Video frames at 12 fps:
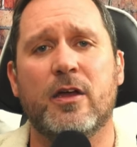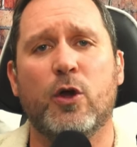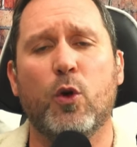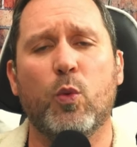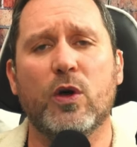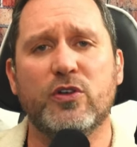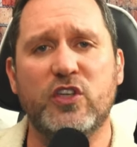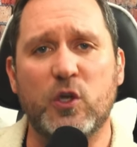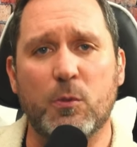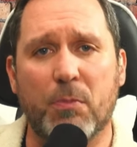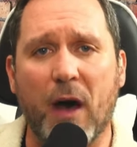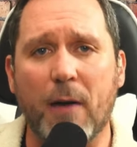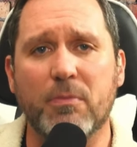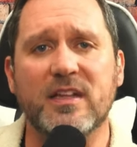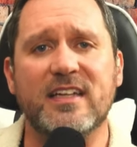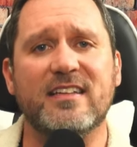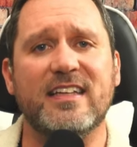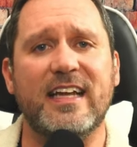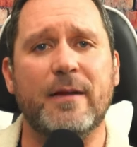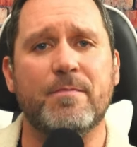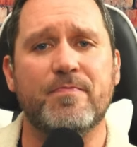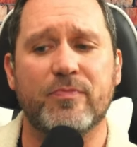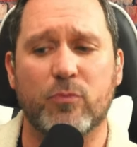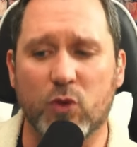will you publicly
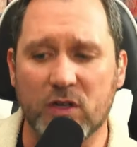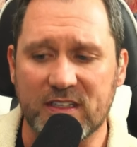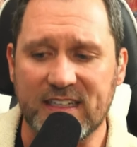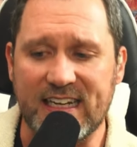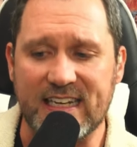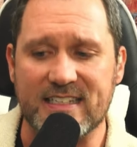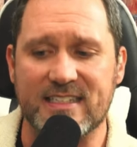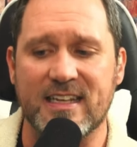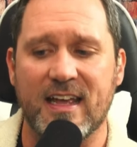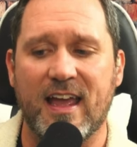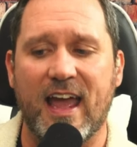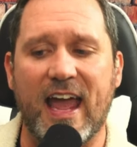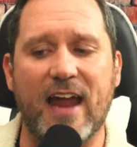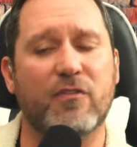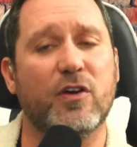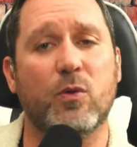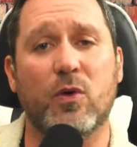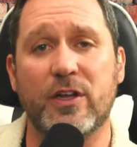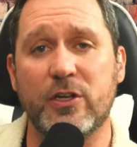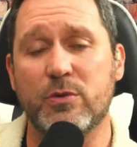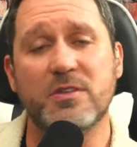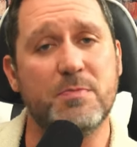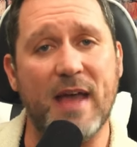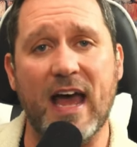release everyone who
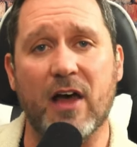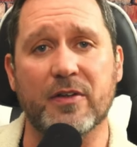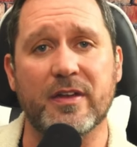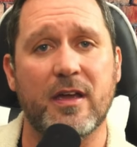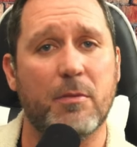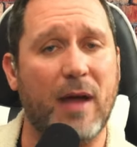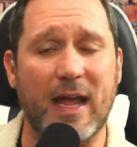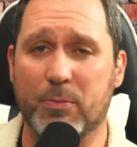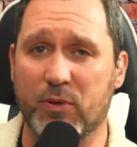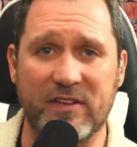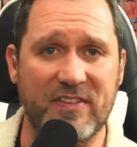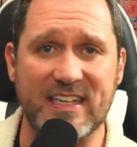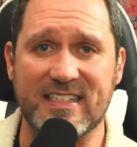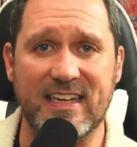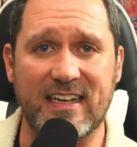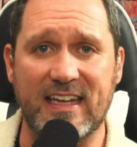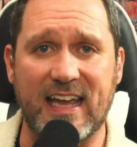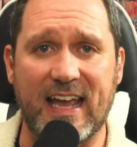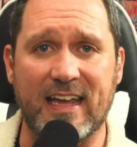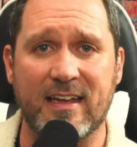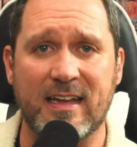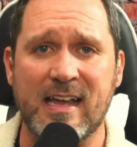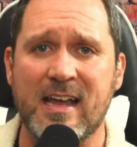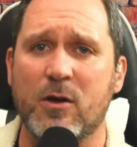is bound by a previous NDA?
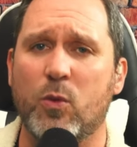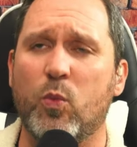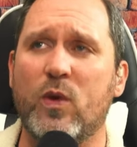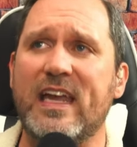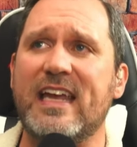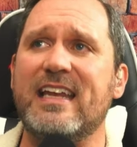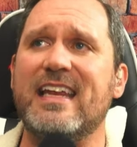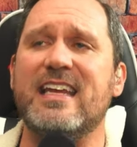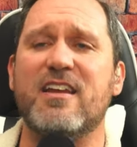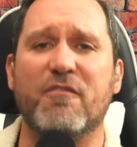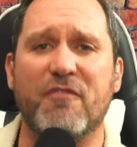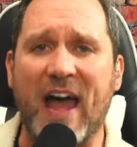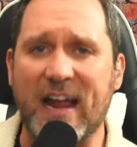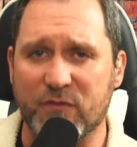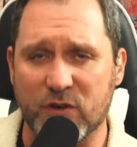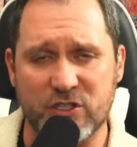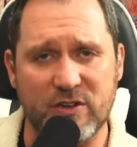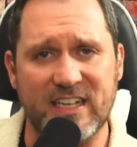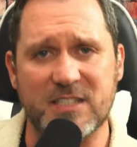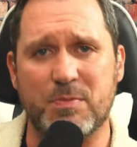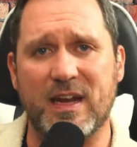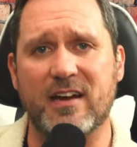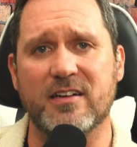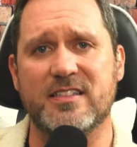We need to fight for
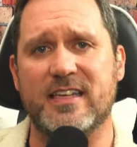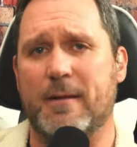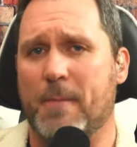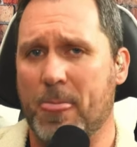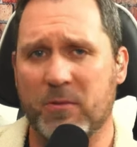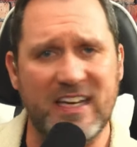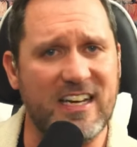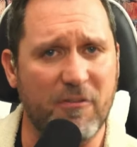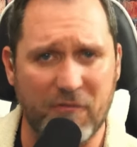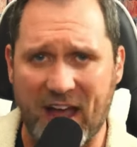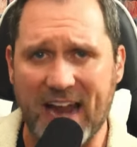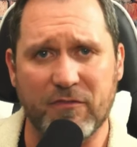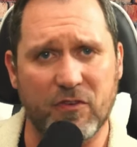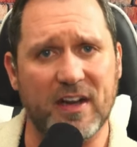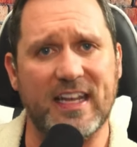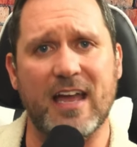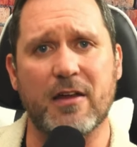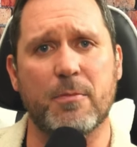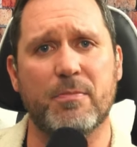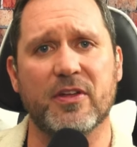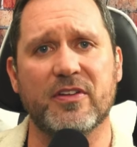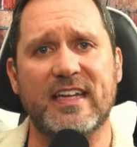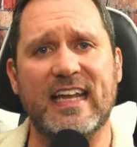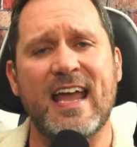transparency. We need to fight for
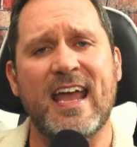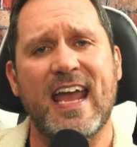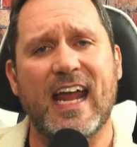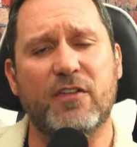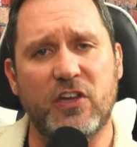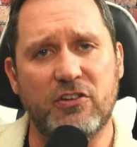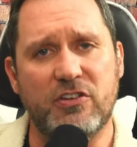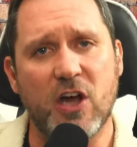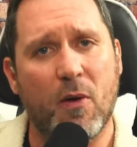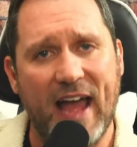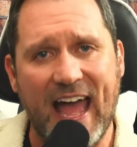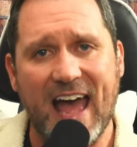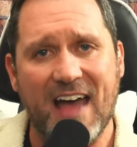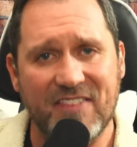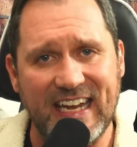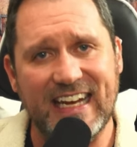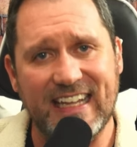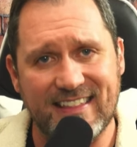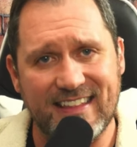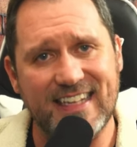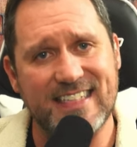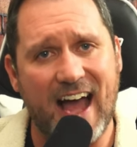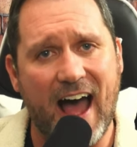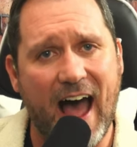accountability. And if you don't have anything
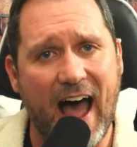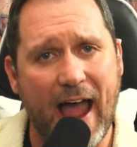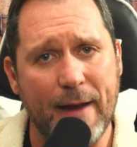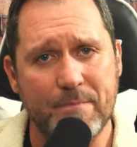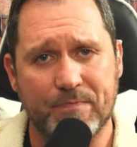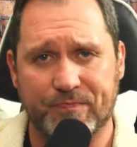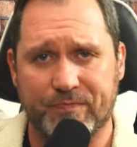to hide,